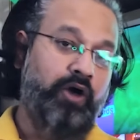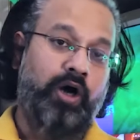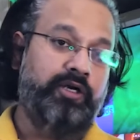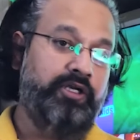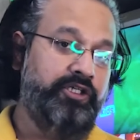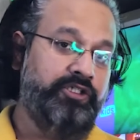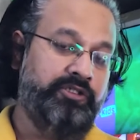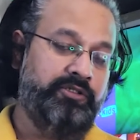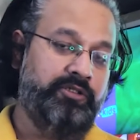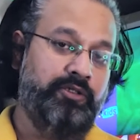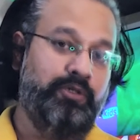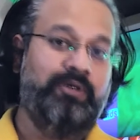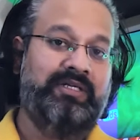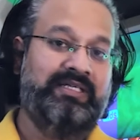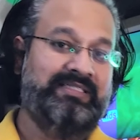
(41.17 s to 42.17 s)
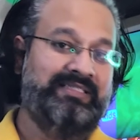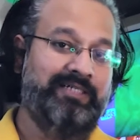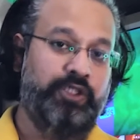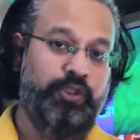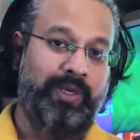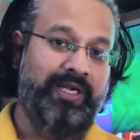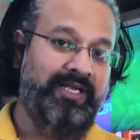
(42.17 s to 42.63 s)
auditioned no less
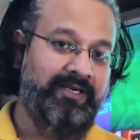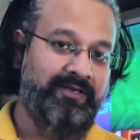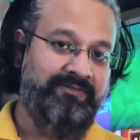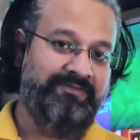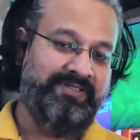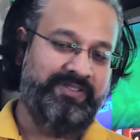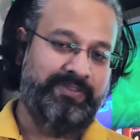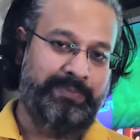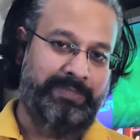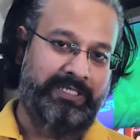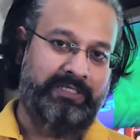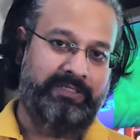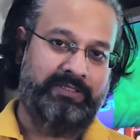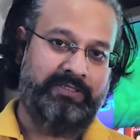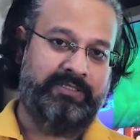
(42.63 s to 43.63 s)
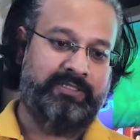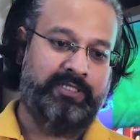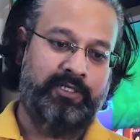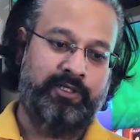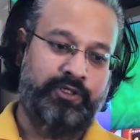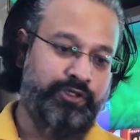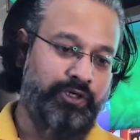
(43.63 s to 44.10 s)
than 20 different speakers
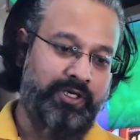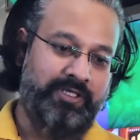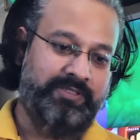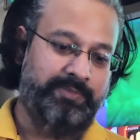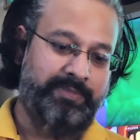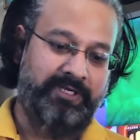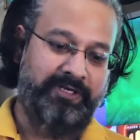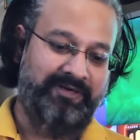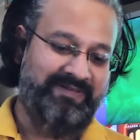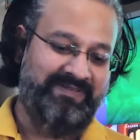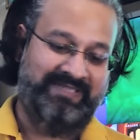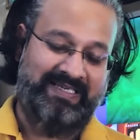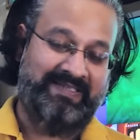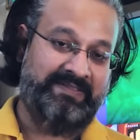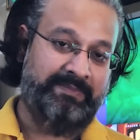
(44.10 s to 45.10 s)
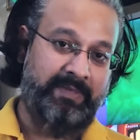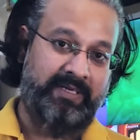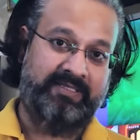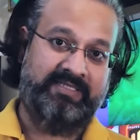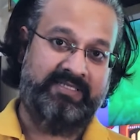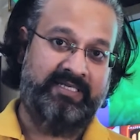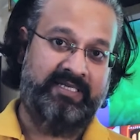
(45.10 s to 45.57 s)
across a period of 6
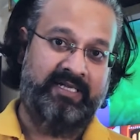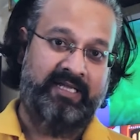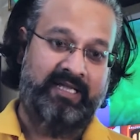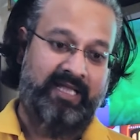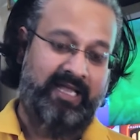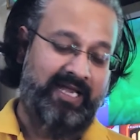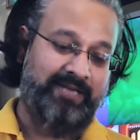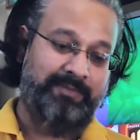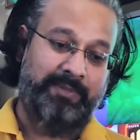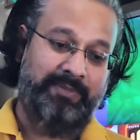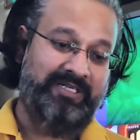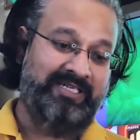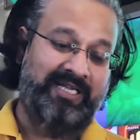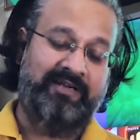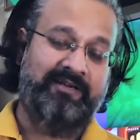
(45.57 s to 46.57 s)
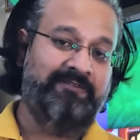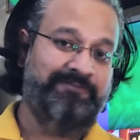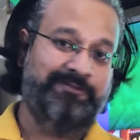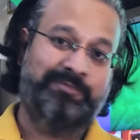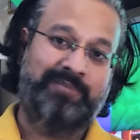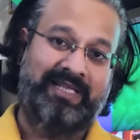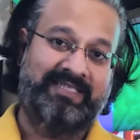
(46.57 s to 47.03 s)
months at maybe 10
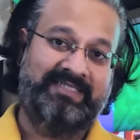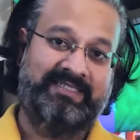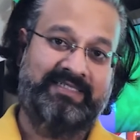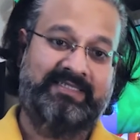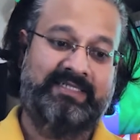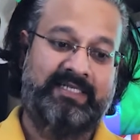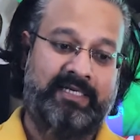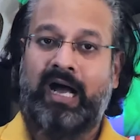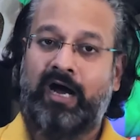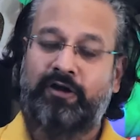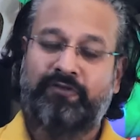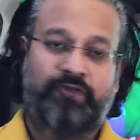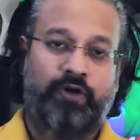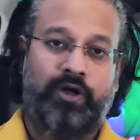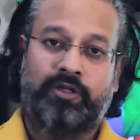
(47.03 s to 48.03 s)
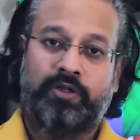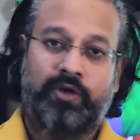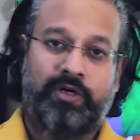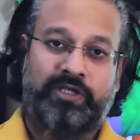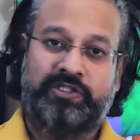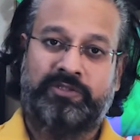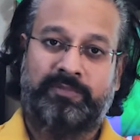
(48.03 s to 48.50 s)
different places. Out of all the
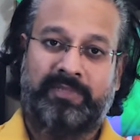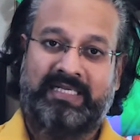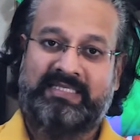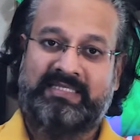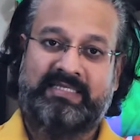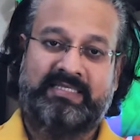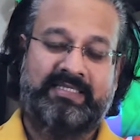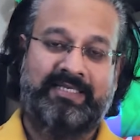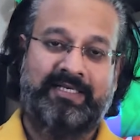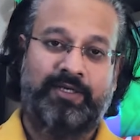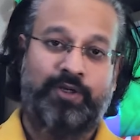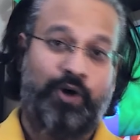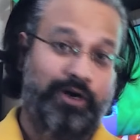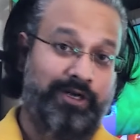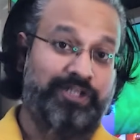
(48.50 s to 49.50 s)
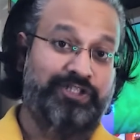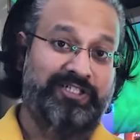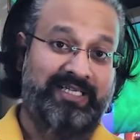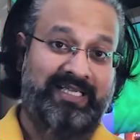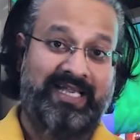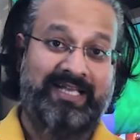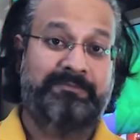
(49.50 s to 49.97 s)
audition places,
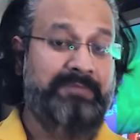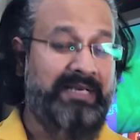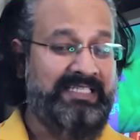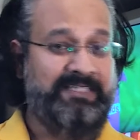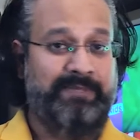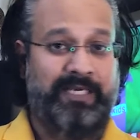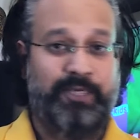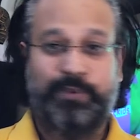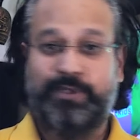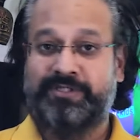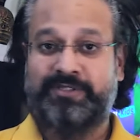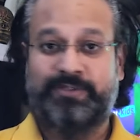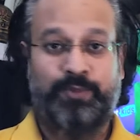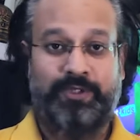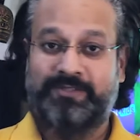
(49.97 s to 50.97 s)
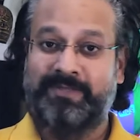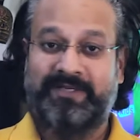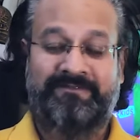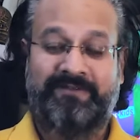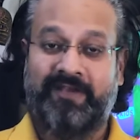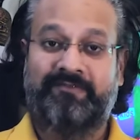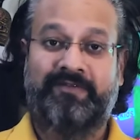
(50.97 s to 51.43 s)
auditioning at Best Buy was my
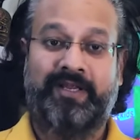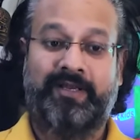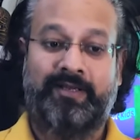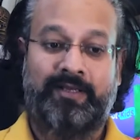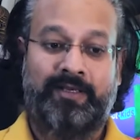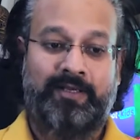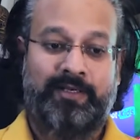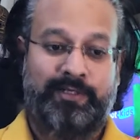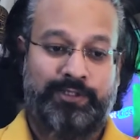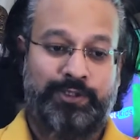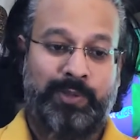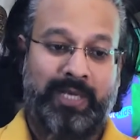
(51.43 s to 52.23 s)
favorite. You